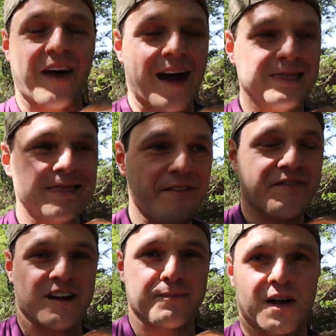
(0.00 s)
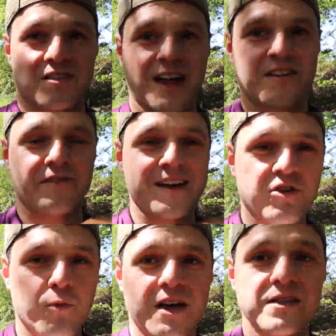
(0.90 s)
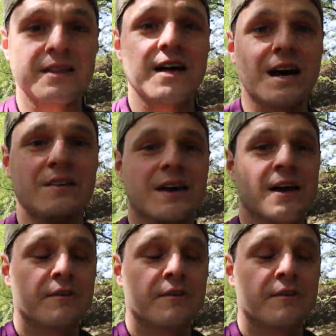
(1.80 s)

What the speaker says: I love this because there's things that we can learn